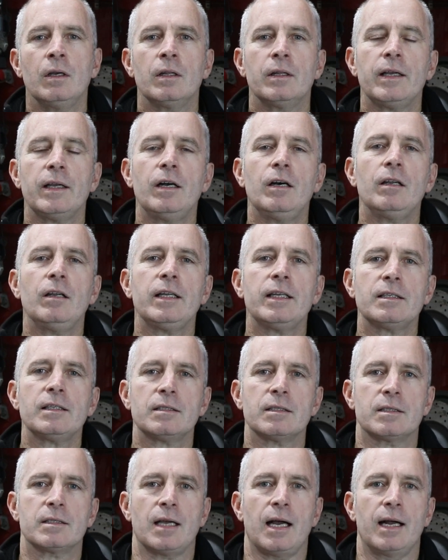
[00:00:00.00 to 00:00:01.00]
The earliest
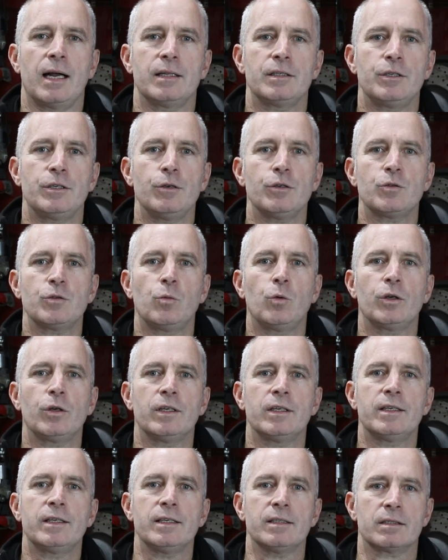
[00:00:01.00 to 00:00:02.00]
designs used
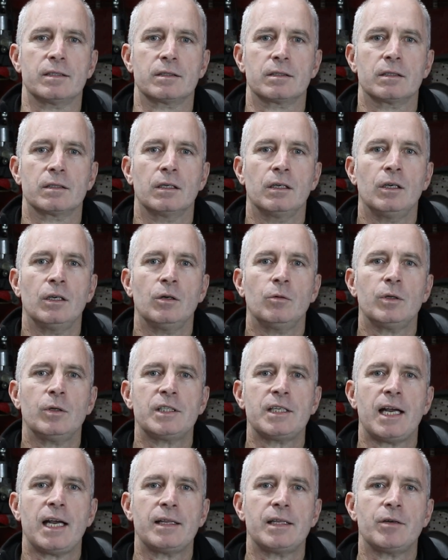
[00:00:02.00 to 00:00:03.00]
wooden discs,
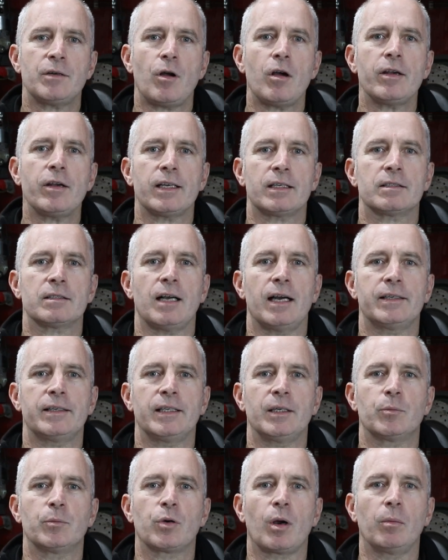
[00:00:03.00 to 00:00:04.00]
which had their own
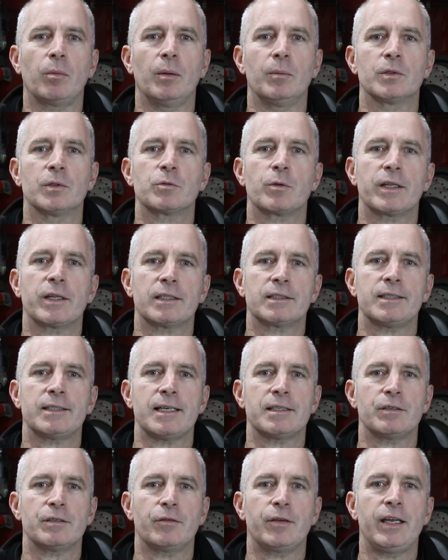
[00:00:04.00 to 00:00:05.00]
exciting problems with
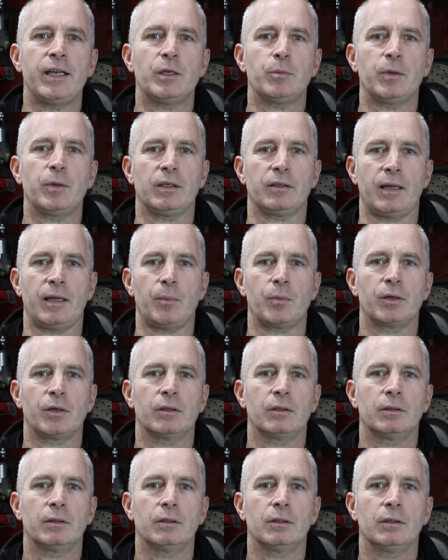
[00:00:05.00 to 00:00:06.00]
excessive heat buildup.
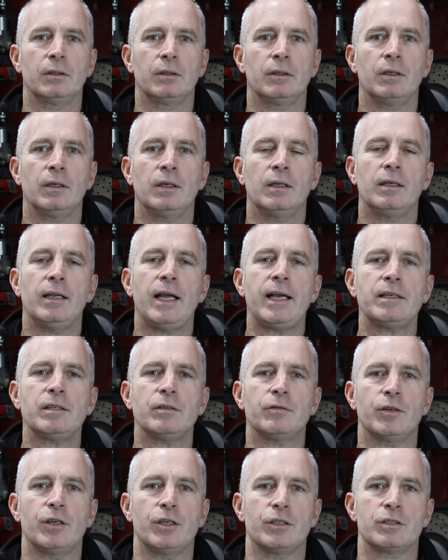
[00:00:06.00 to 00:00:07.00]

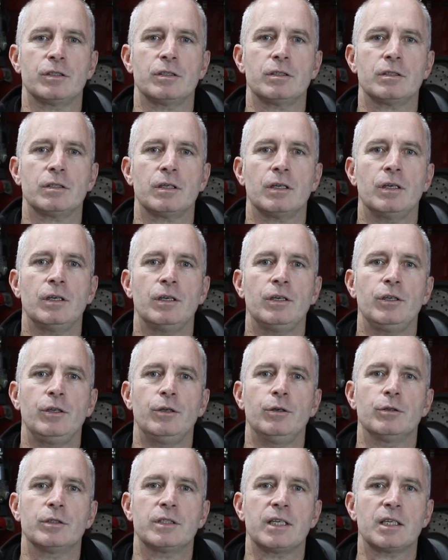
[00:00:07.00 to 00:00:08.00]
Later versions
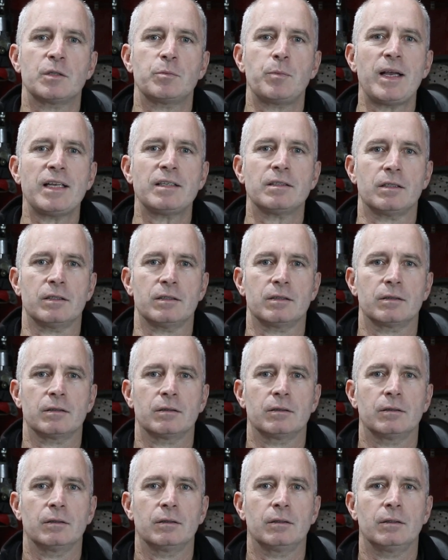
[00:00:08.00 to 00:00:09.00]
used asbestos,
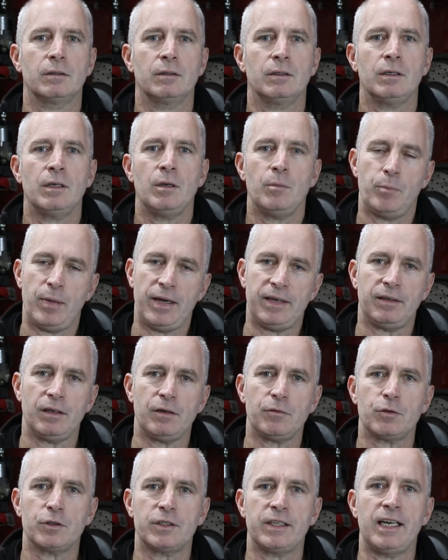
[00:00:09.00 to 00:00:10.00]
better
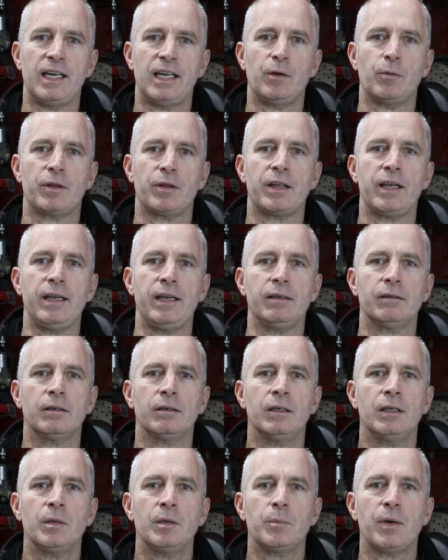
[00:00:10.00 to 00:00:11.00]
for dealing with heat,
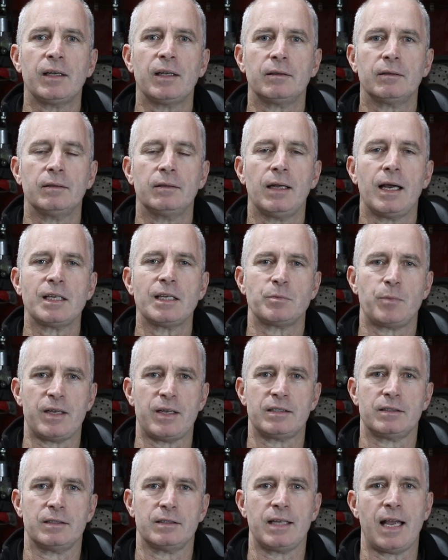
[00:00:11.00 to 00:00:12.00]
but
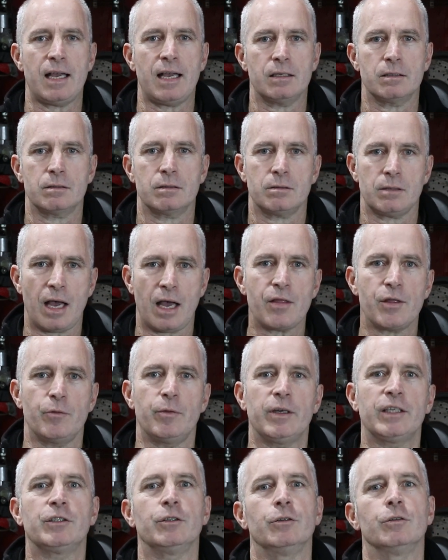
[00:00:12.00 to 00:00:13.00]
asbestos has
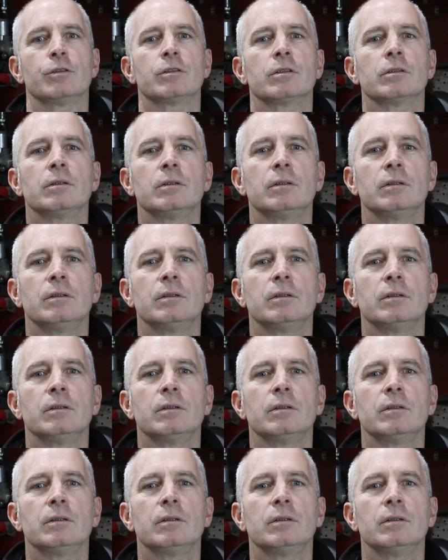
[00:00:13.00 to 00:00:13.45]
other issues.